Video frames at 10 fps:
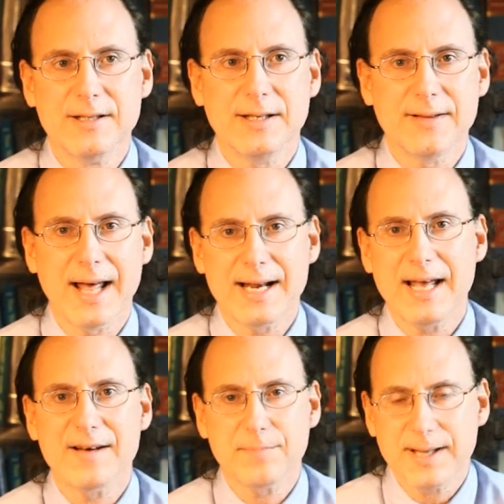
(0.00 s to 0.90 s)
in that
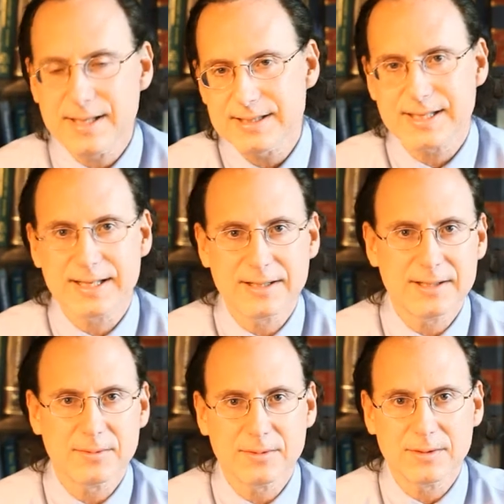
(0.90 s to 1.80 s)
half page
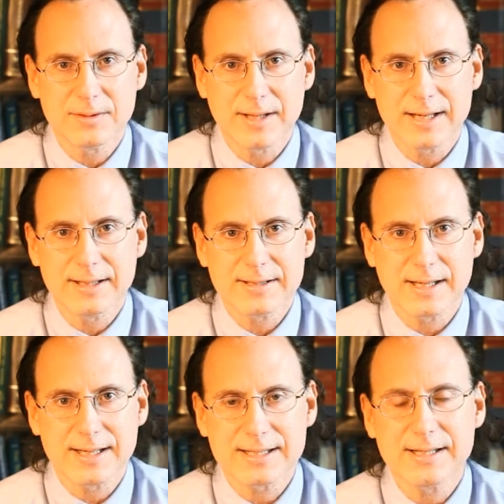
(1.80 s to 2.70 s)
that
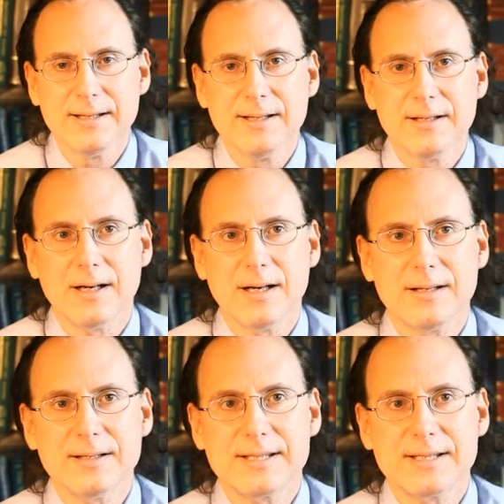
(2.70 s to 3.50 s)
it